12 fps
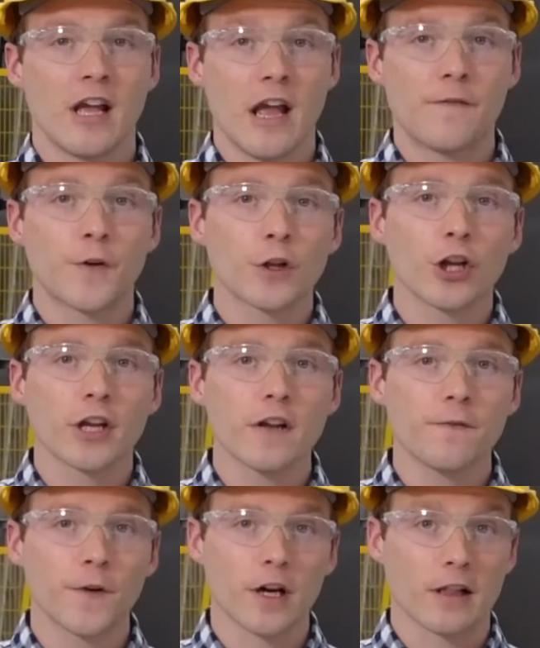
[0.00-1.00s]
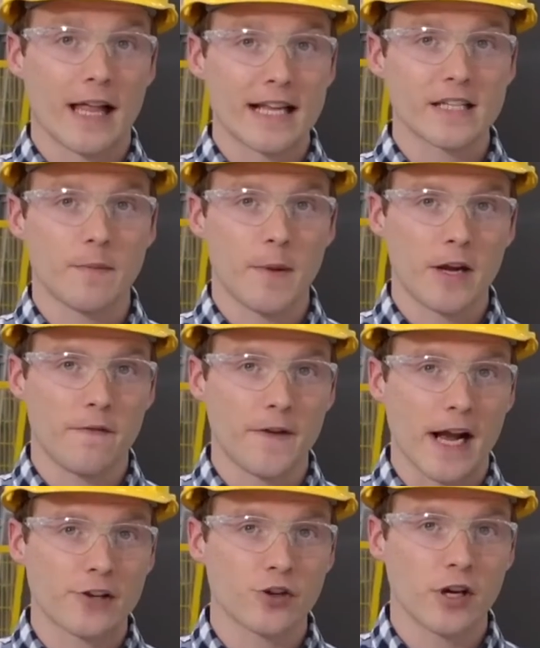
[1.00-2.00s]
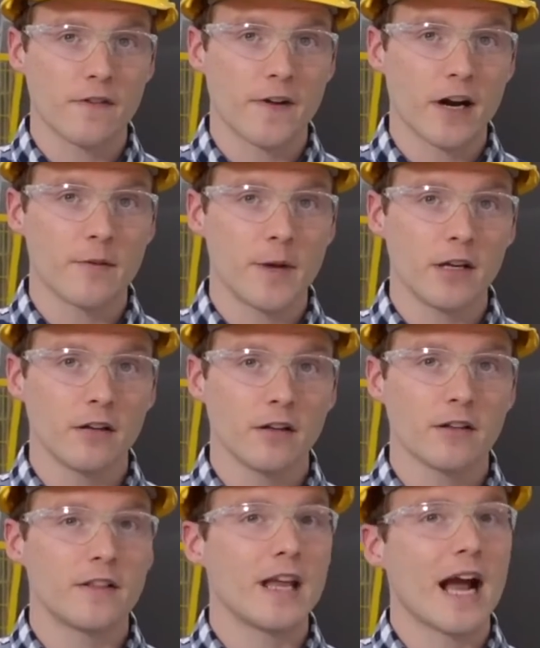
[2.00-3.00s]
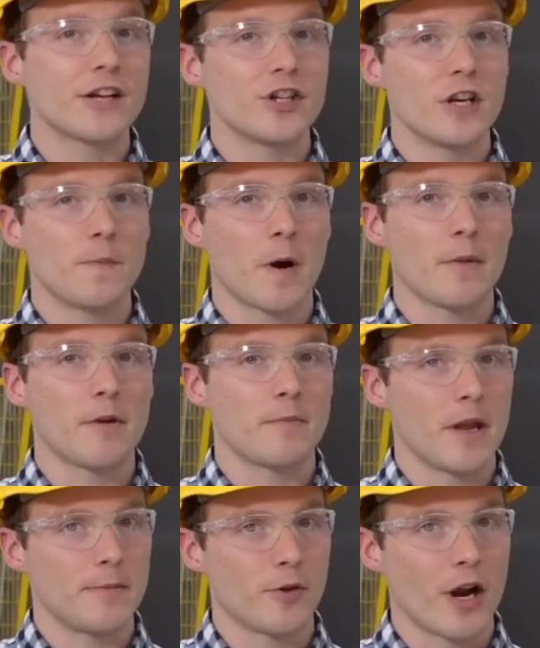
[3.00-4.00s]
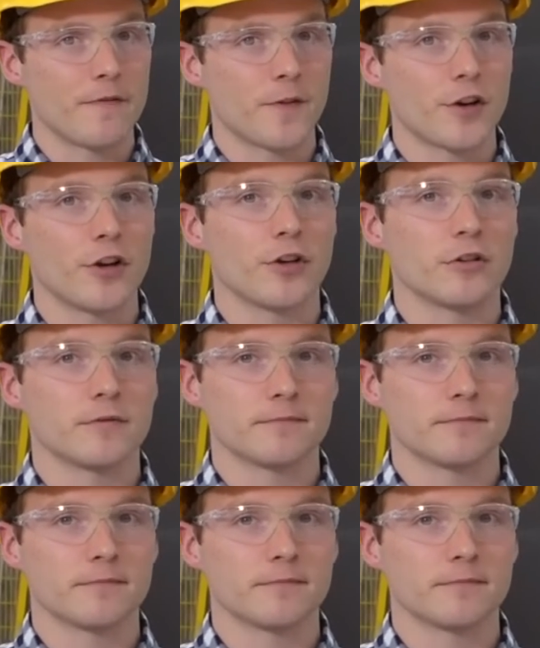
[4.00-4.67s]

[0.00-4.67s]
If you're looking for a classic manufacturing environment, the IG department may be right for you.